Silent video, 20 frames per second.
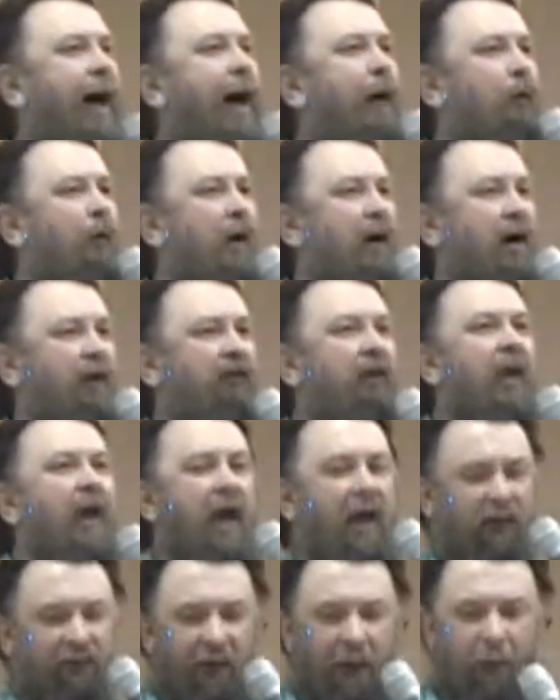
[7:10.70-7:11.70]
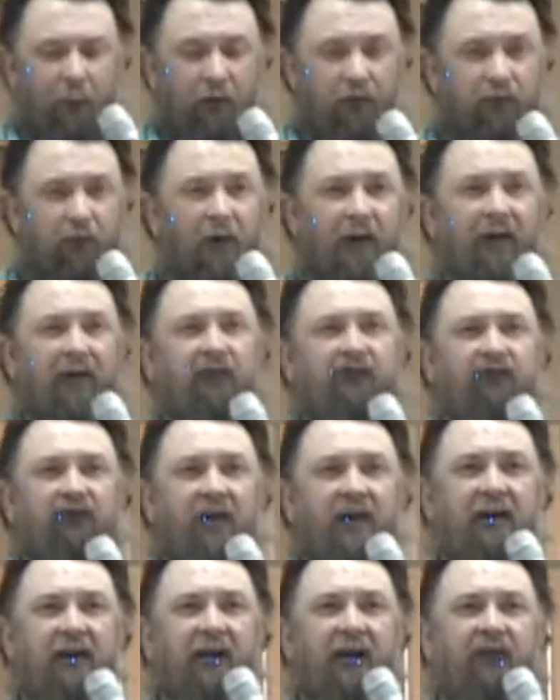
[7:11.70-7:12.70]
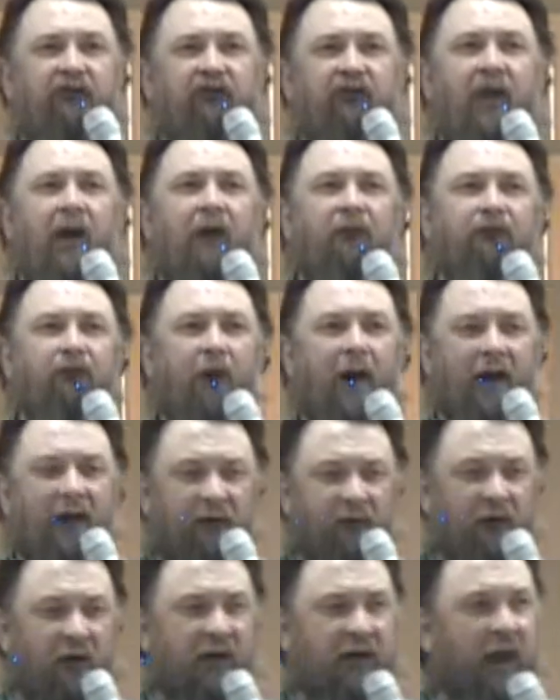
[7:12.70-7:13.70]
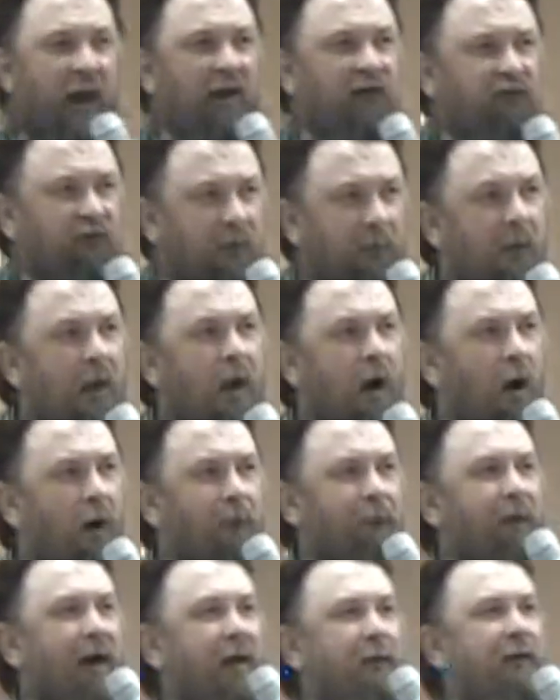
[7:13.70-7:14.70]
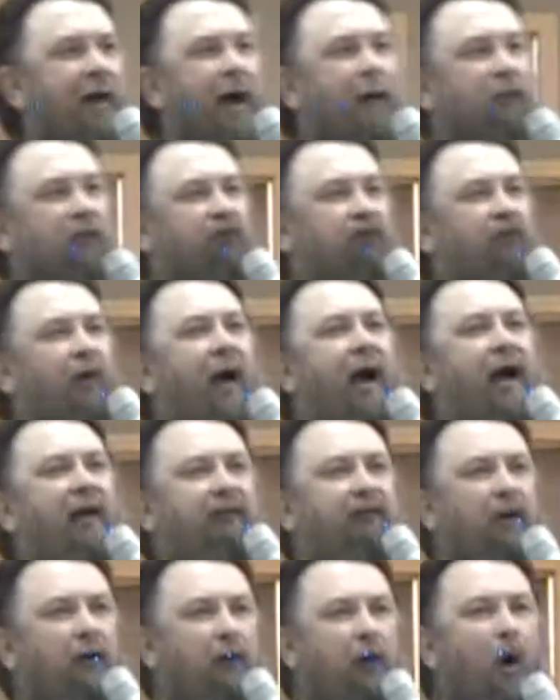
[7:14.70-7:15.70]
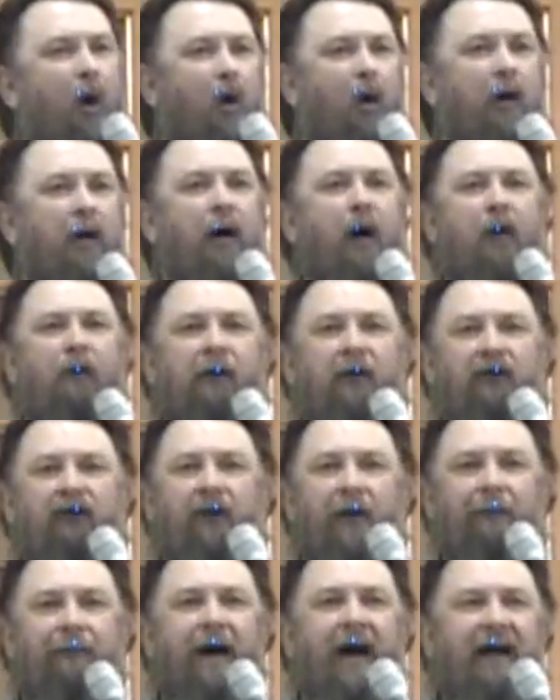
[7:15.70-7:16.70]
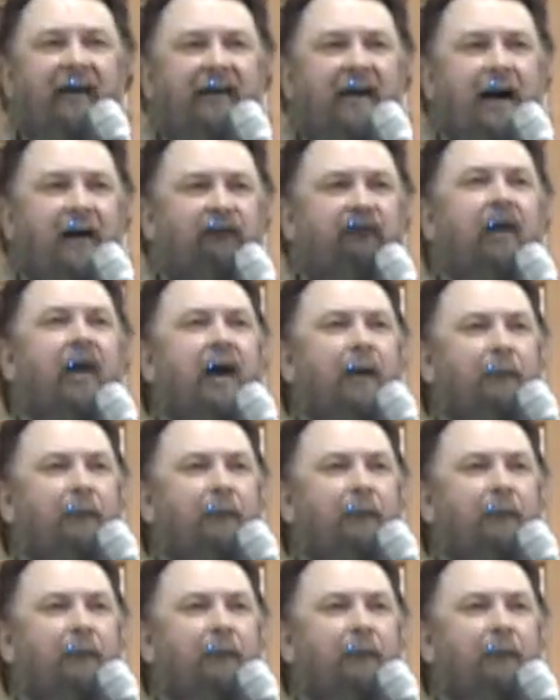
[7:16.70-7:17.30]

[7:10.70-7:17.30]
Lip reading: I was as I was really seeking a self-gratification, or maybe I was trying to lord over somebody else